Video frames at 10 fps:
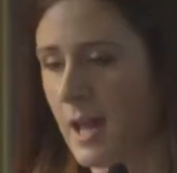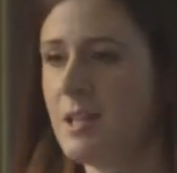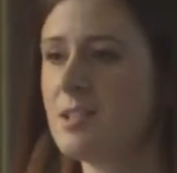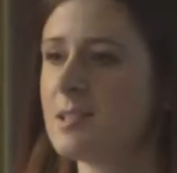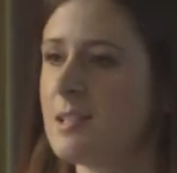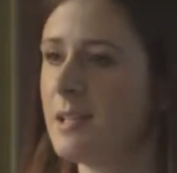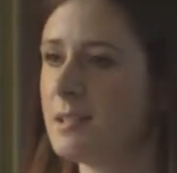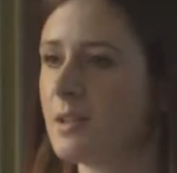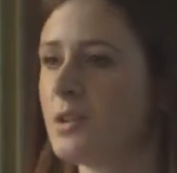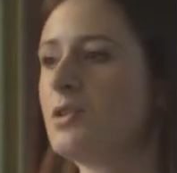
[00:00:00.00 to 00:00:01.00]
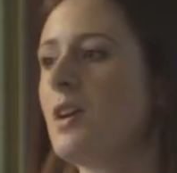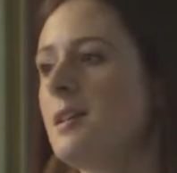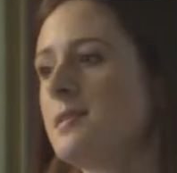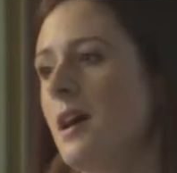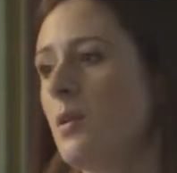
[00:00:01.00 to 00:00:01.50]
And I'd just like to
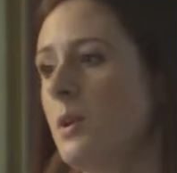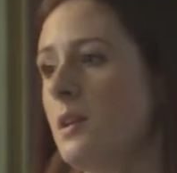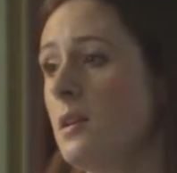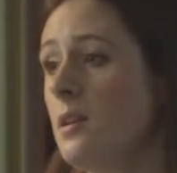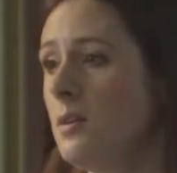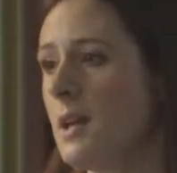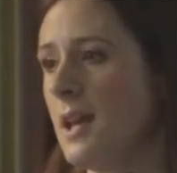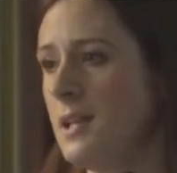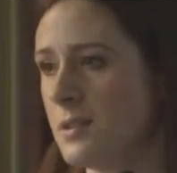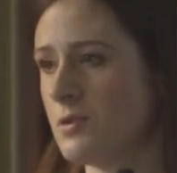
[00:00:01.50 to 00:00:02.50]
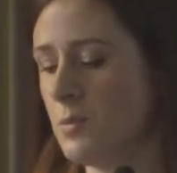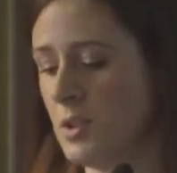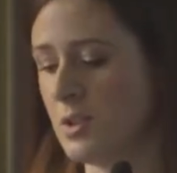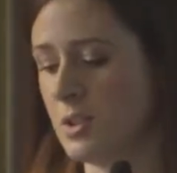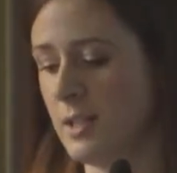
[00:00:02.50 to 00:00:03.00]
contrast that with the UK
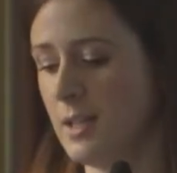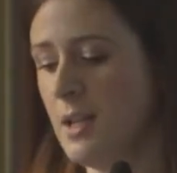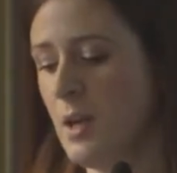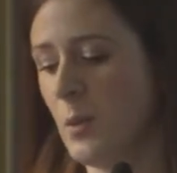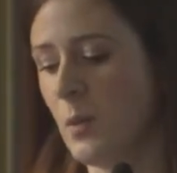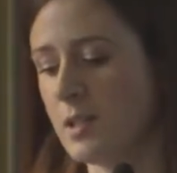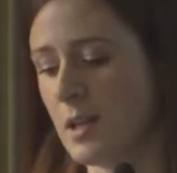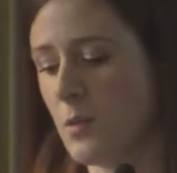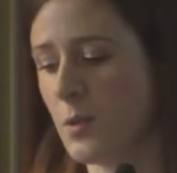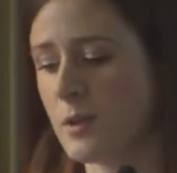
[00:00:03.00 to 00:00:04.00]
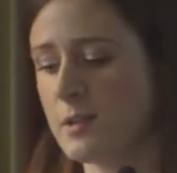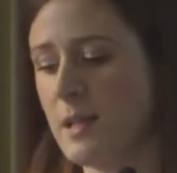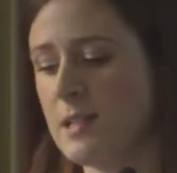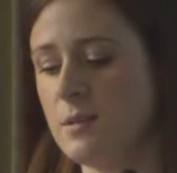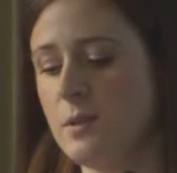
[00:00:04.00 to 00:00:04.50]
distribution, which I've
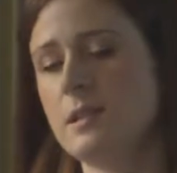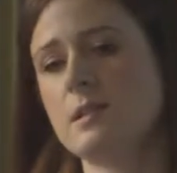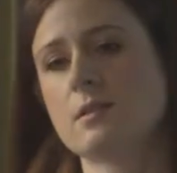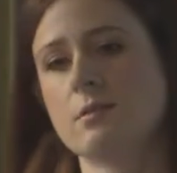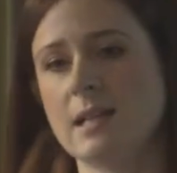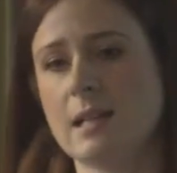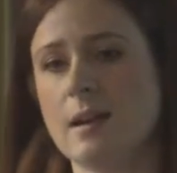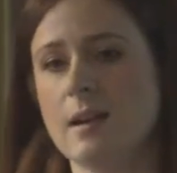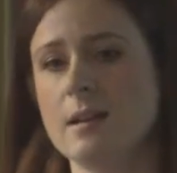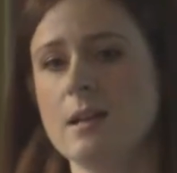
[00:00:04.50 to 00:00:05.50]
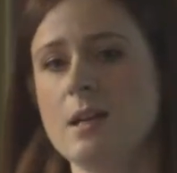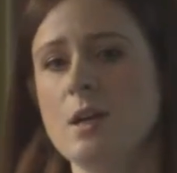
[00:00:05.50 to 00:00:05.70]
approximated with this green line,